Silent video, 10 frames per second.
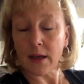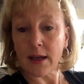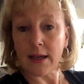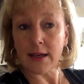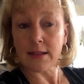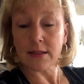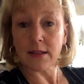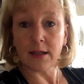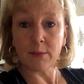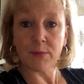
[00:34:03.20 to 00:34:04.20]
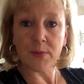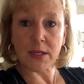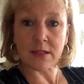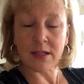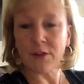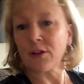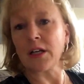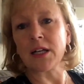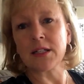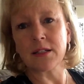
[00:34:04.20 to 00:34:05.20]
and um, things another
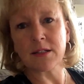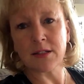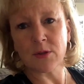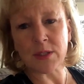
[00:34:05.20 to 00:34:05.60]
great idea is doing